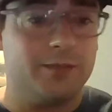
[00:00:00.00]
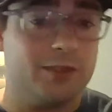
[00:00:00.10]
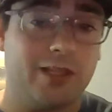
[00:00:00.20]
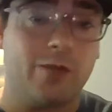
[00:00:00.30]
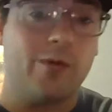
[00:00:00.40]

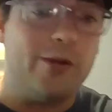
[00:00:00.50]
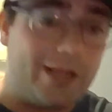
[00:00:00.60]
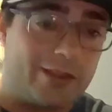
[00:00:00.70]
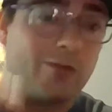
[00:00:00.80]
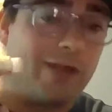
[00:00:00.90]
So like when you
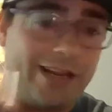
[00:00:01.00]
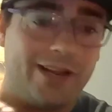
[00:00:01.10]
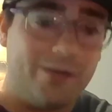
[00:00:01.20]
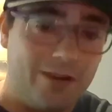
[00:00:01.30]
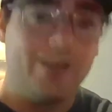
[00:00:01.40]
hit the
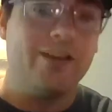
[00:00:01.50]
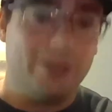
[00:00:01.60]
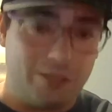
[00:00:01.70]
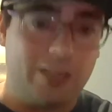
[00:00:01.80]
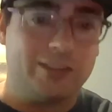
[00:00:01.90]
radio,
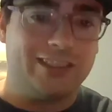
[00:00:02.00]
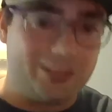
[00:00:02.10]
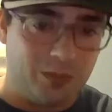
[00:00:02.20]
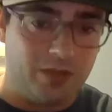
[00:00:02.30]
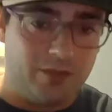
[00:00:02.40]
you're touching your
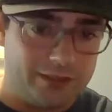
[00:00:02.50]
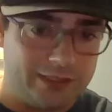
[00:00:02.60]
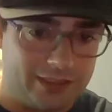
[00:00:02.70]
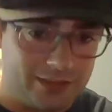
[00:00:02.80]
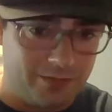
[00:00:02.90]
12-volt
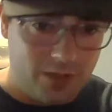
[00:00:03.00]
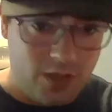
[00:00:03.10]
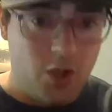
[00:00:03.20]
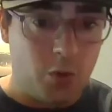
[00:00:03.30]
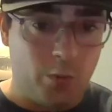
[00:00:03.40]
system.
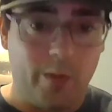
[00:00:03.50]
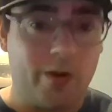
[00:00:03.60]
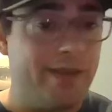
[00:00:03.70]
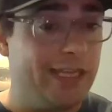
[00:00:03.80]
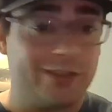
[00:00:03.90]
We want
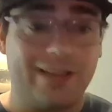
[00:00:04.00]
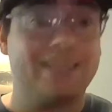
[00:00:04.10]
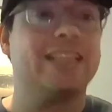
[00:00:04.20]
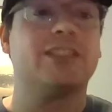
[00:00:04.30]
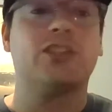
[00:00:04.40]
to make sure that
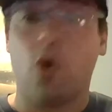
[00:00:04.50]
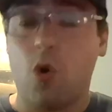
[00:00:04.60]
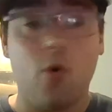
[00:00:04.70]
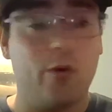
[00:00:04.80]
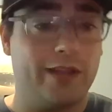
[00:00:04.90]
that's
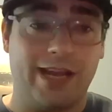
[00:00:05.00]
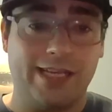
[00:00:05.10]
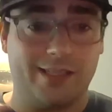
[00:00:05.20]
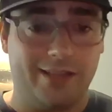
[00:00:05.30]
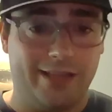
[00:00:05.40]
totally
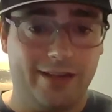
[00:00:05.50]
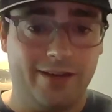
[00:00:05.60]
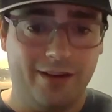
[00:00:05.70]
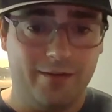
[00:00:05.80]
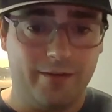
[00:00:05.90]
isolated
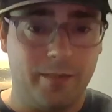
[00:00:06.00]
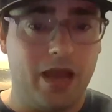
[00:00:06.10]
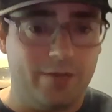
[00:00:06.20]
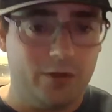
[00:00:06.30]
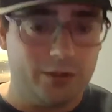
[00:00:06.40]
from the
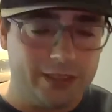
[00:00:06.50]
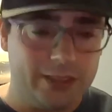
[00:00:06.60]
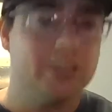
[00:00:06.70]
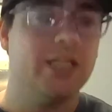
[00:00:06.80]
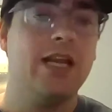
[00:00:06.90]
high
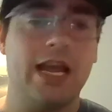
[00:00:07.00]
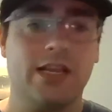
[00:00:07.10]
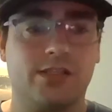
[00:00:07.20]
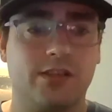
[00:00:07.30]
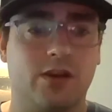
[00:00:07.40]
voltage.
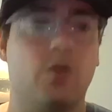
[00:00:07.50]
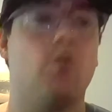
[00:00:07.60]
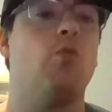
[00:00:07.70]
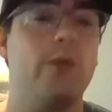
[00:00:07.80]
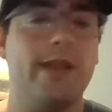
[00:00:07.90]
And
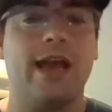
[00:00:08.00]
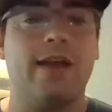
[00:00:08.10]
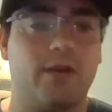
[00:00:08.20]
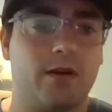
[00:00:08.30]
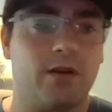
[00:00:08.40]
so we
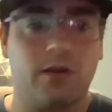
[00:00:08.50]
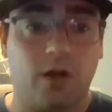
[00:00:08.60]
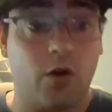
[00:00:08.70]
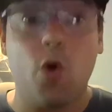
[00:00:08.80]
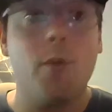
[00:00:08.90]
have our
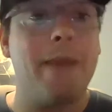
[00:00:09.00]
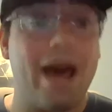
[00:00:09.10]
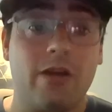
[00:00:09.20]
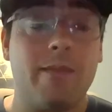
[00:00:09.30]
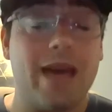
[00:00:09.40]
own
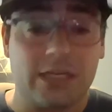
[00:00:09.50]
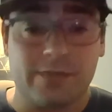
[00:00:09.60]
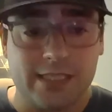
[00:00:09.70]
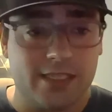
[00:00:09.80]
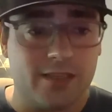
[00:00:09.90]
battery
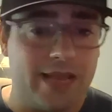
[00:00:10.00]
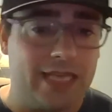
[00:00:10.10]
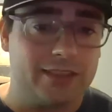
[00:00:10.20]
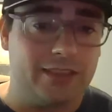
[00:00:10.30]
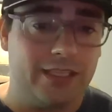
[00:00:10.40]
management system,
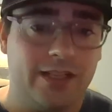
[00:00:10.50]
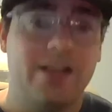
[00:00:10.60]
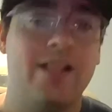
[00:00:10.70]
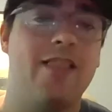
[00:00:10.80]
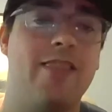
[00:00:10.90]
actually,
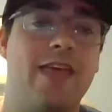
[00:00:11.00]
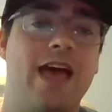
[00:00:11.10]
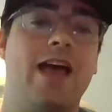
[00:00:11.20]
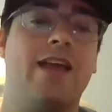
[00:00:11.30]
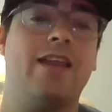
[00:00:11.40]

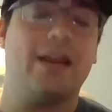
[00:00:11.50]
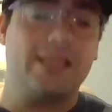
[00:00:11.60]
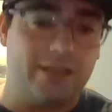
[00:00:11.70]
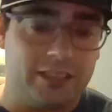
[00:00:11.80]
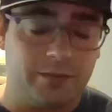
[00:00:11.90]
that an
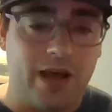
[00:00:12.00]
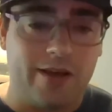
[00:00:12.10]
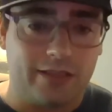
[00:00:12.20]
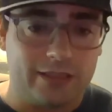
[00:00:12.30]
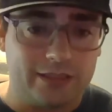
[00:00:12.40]
isolation
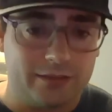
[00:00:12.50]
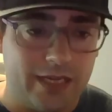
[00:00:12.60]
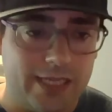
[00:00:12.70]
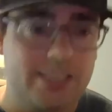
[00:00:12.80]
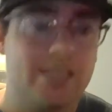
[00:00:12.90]
monitoring
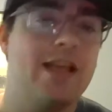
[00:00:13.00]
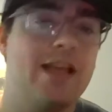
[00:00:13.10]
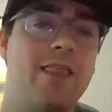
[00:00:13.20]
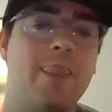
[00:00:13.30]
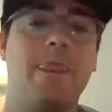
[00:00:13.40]
device
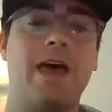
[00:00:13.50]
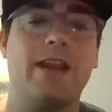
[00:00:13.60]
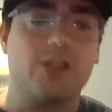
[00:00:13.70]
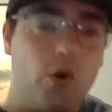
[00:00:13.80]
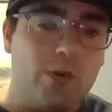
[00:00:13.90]
that
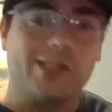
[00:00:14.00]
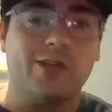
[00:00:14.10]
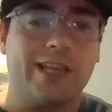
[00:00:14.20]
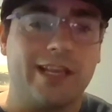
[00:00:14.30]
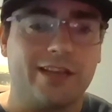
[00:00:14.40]
is always
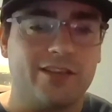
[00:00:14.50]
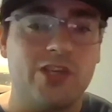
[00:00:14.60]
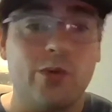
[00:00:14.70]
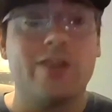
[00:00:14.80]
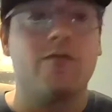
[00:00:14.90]
looking at the
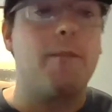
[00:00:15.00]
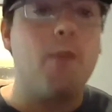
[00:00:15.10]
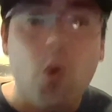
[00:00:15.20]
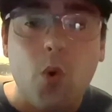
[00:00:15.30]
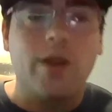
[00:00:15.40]
two and
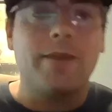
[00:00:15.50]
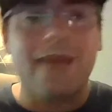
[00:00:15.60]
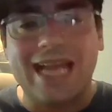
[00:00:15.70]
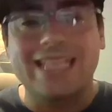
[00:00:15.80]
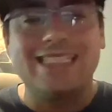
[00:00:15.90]
reporting
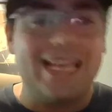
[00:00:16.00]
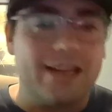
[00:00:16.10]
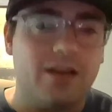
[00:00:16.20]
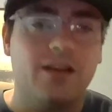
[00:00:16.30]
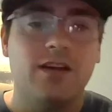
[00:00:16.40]
back
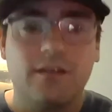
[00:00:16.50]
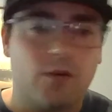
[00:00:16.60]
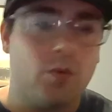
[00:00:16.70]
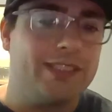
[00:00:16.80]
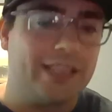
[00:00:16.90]
data
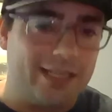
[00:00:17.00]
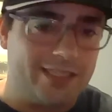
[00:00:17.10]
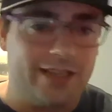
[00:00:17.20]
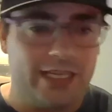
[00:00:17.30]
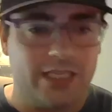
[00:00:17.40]
for what the
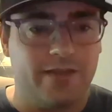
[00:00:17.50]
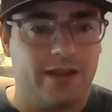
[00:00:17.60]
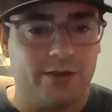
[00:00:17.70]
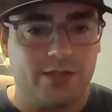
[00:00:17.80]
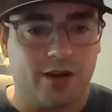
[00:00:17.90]
isolation
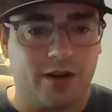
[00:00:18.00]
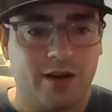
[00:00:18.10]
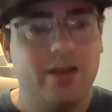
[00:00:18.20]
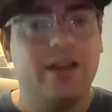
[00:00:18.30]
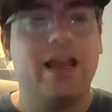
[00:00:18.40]
values are.
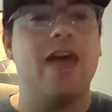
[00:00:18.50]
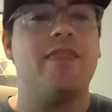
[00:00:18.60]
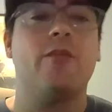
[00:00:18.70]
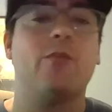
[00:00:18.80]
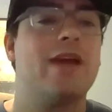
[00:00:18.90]
And
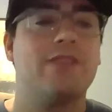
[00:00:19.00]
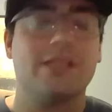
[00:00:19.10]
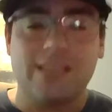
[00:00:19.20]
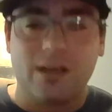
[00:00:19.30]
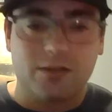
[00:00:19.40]
then we have the
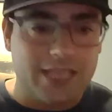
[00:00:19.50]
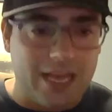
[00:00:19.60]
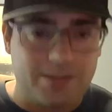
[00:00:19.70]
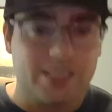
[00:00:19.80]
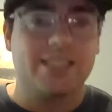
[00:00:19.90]
cell
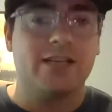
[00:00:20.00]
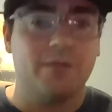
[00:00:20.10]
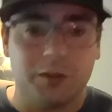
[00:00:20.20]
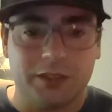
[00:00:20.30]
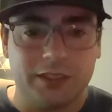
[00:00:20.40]
temps and the cell
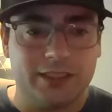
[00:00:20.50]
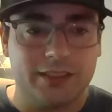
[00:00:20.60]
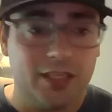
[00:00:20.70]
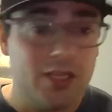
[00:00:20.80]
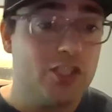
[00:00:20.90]
voltages.